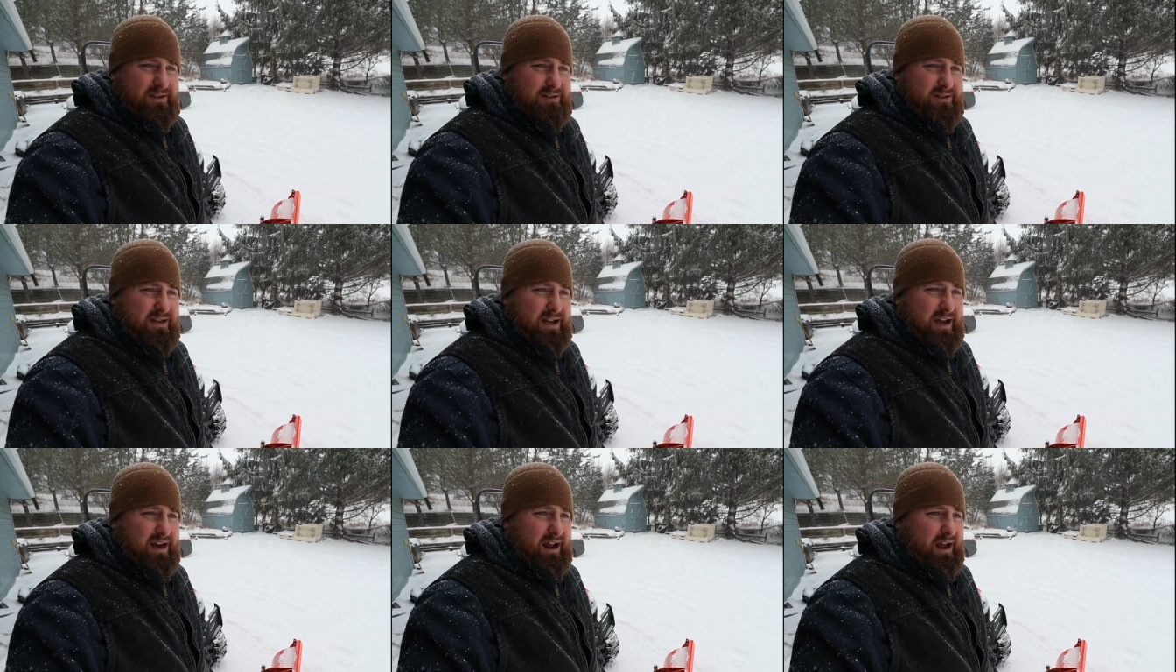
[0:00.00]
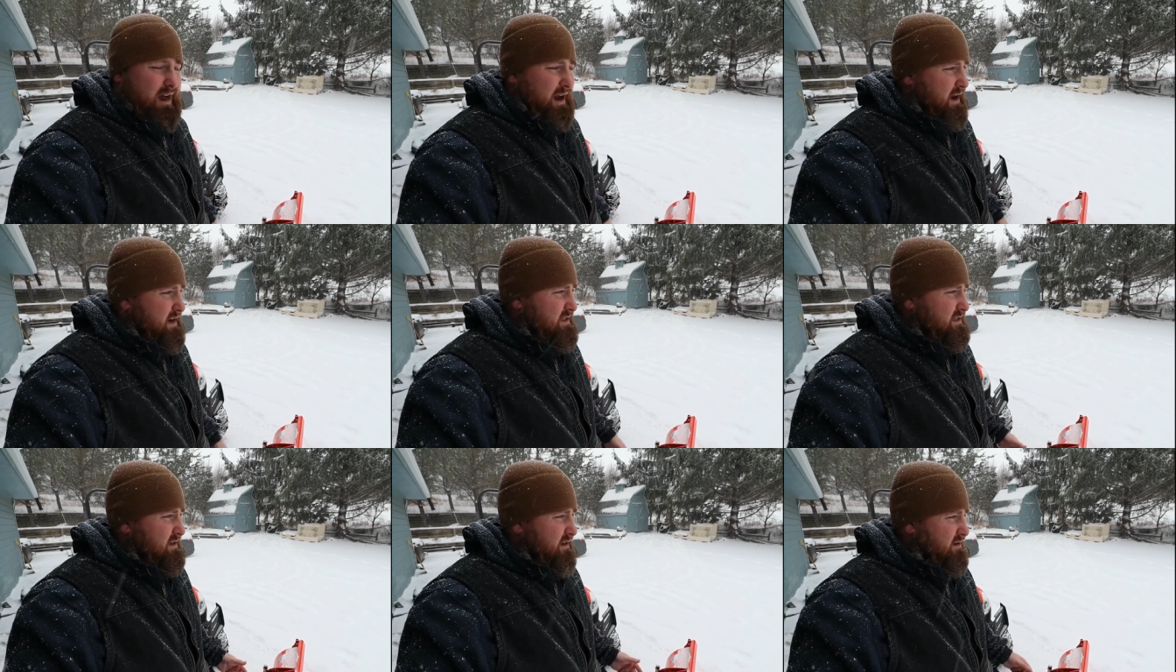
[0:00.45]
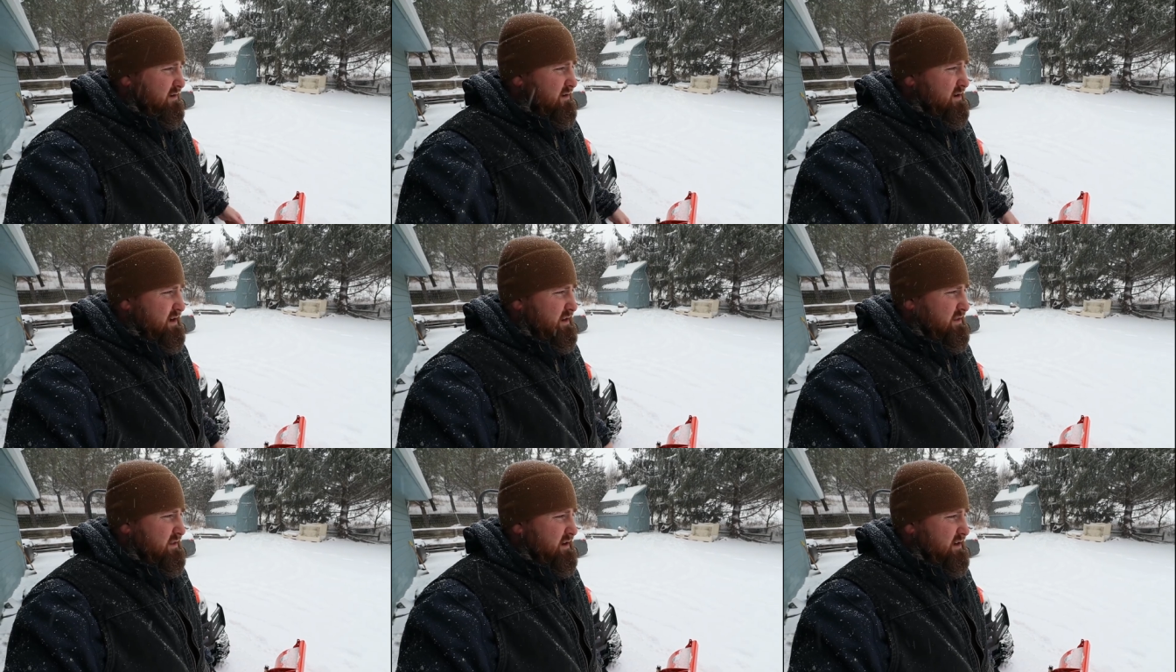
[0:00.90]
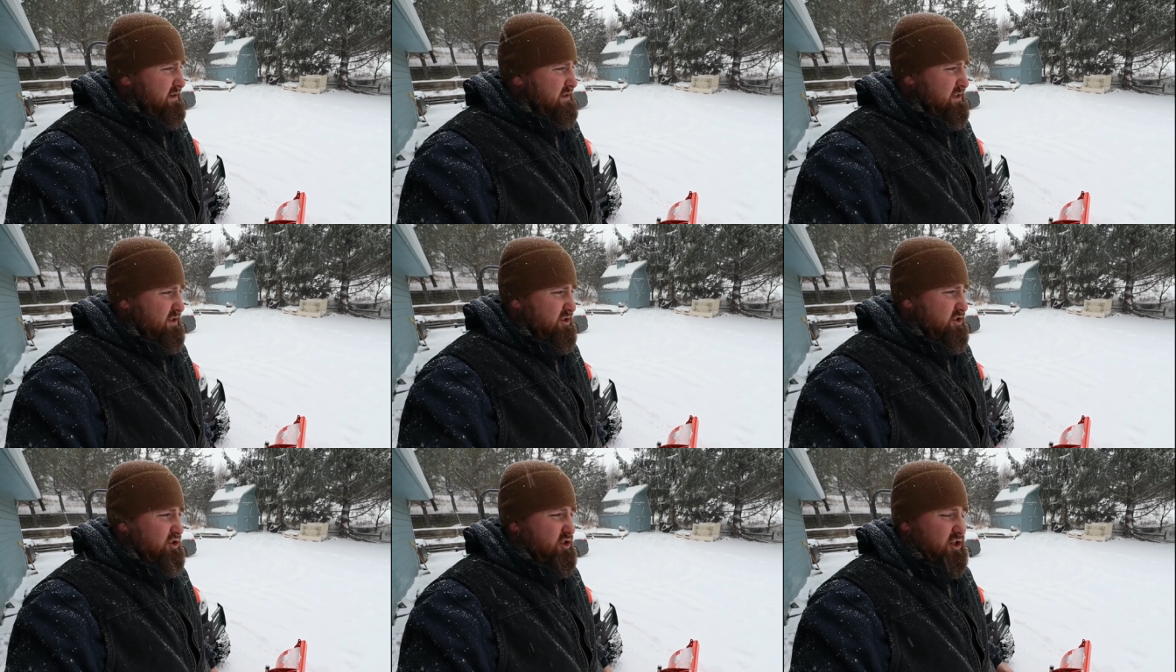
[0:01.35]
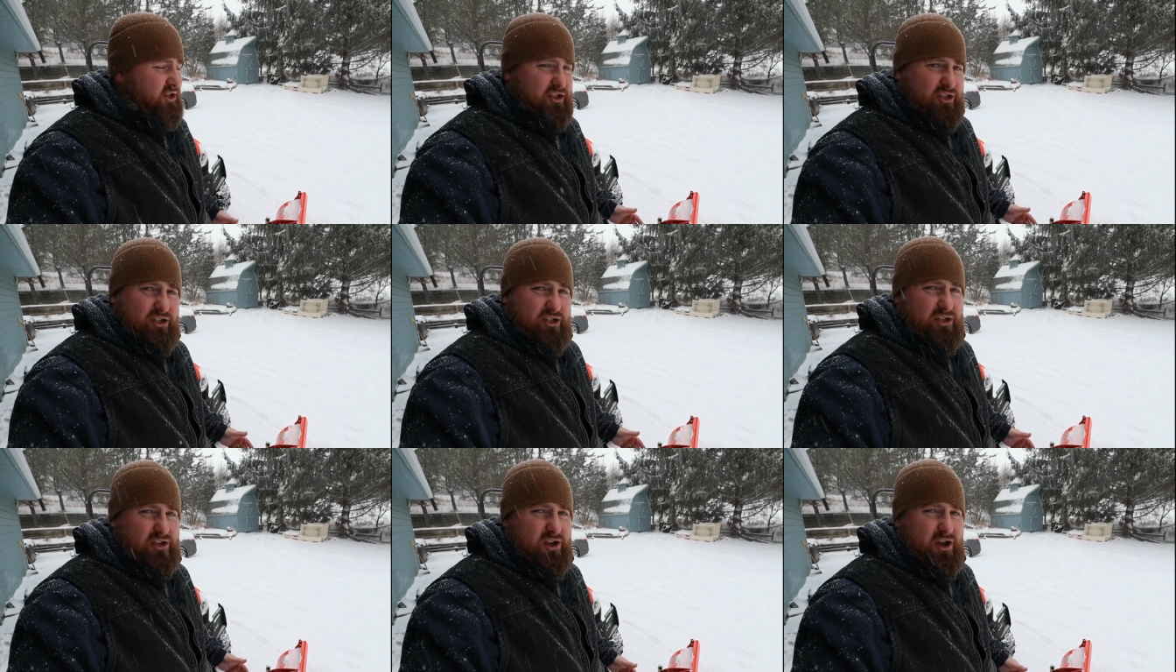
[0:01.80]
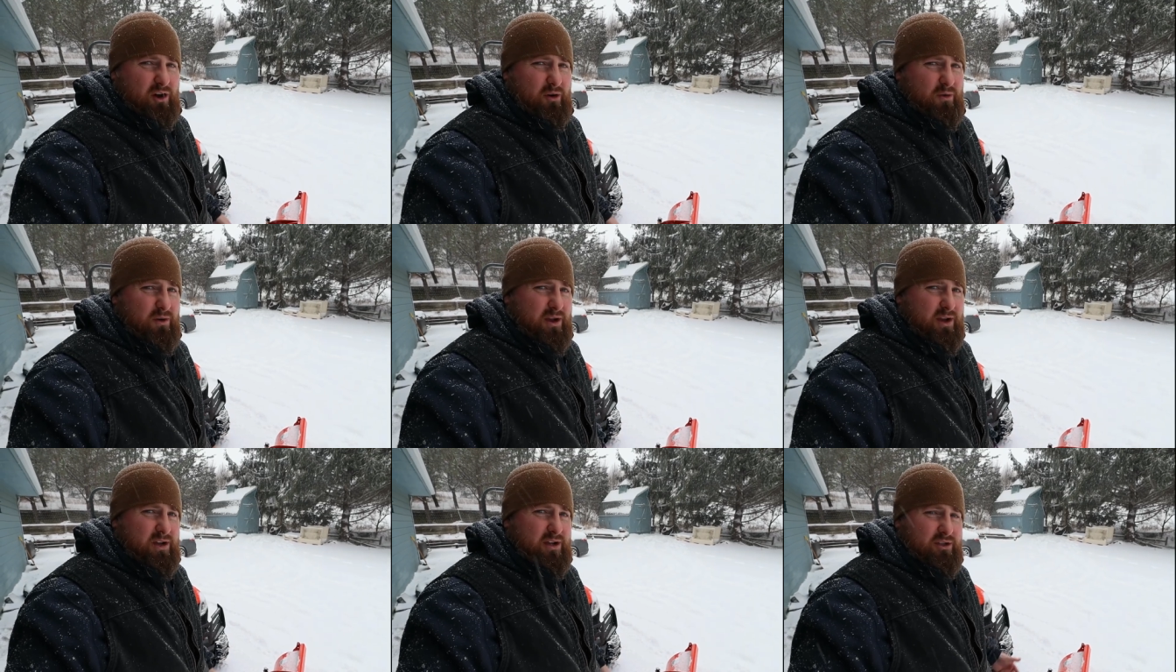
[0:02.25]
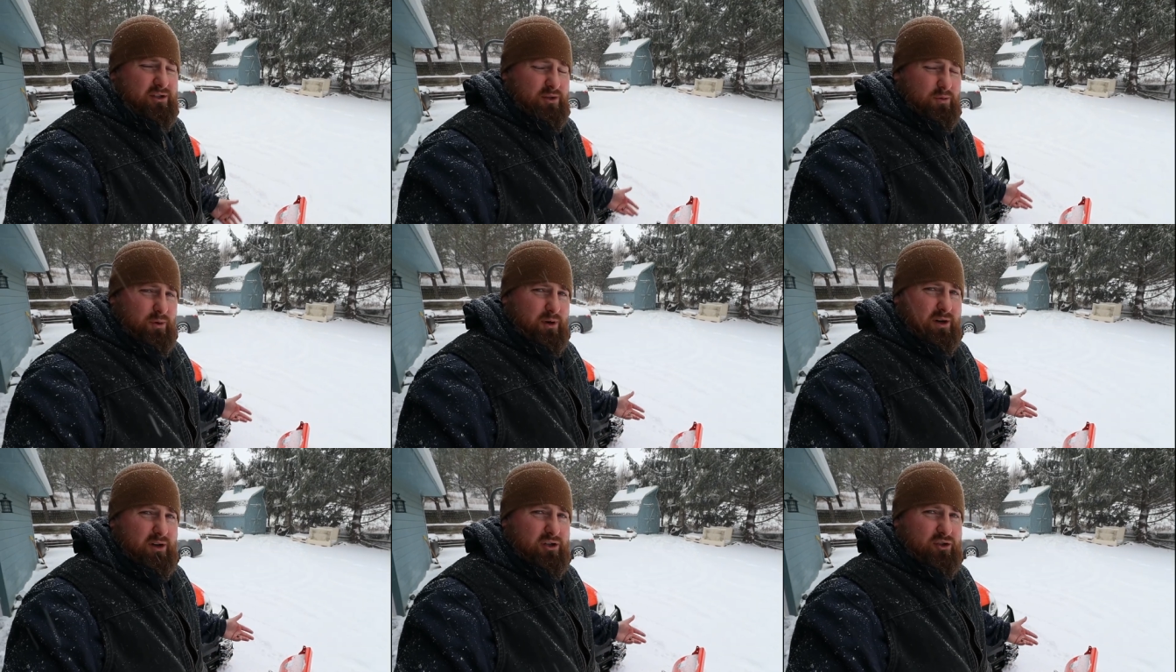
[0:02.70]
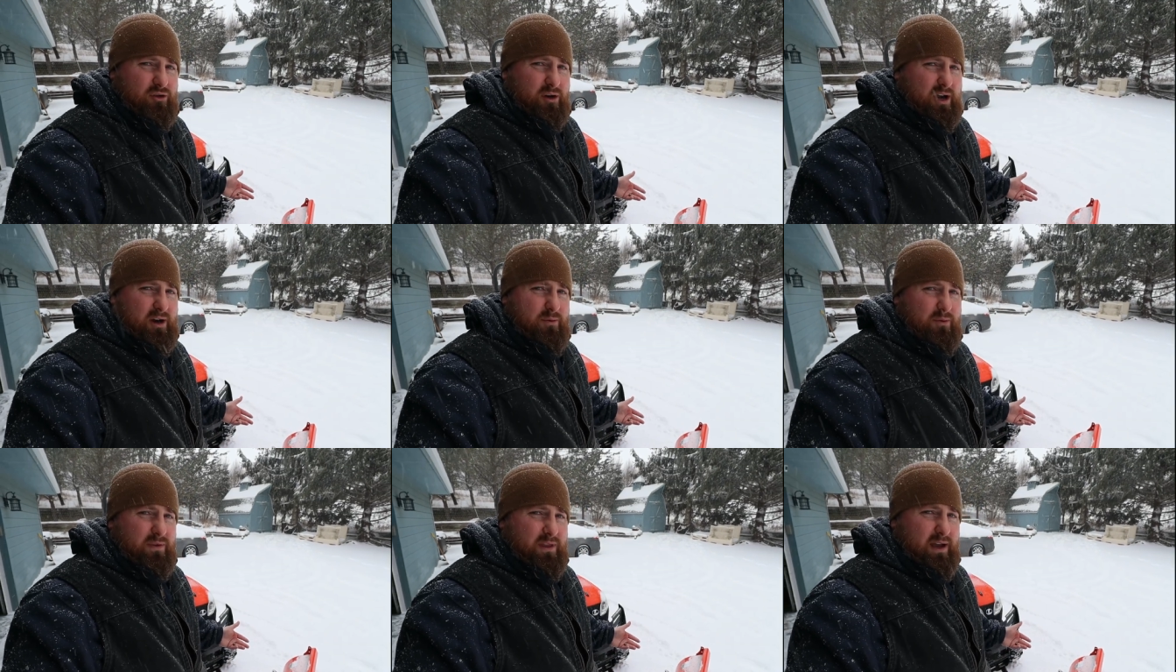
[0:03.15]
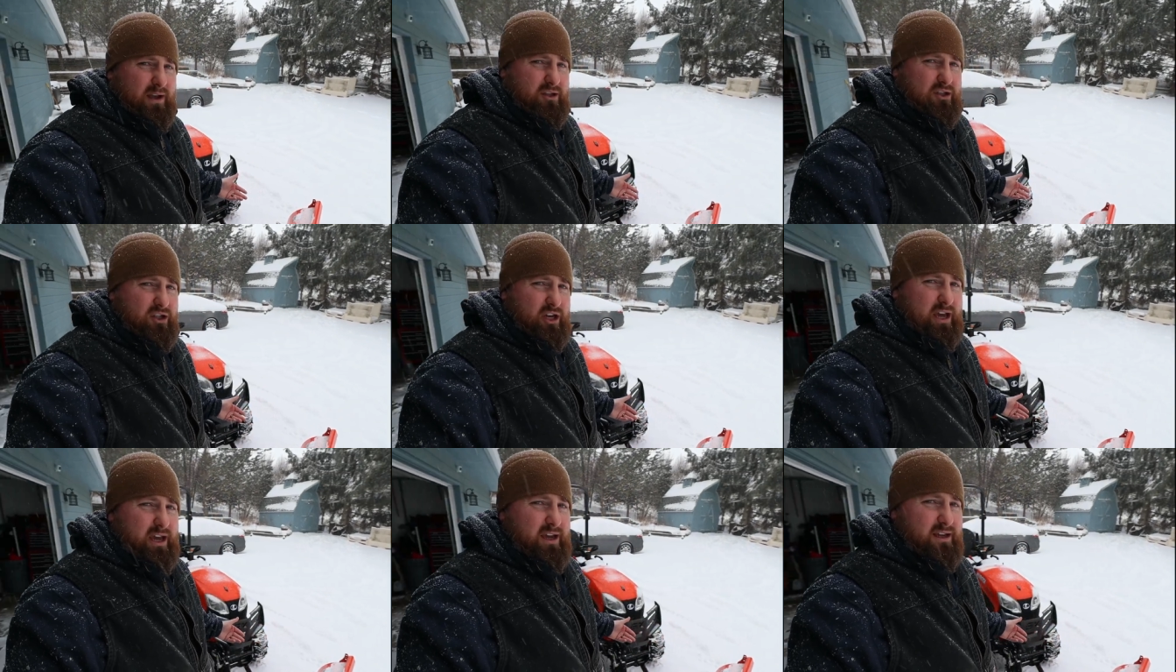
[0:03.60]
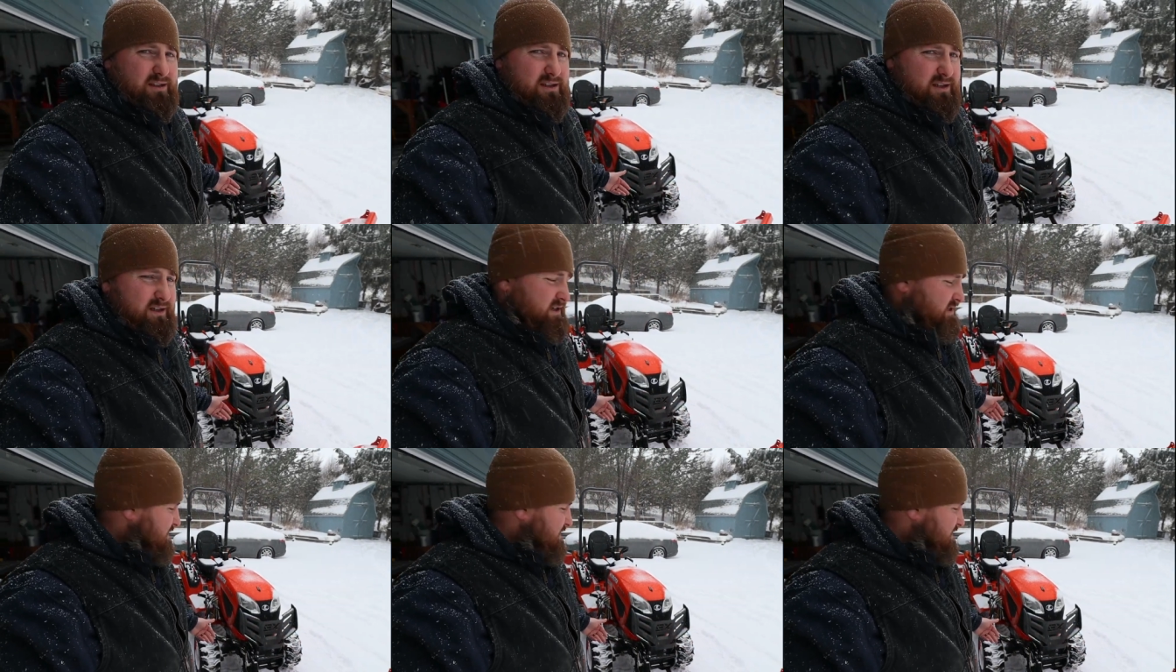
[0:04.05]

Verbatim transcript: There's not ice underneath this, it's just snow. So we're gonna try it without chains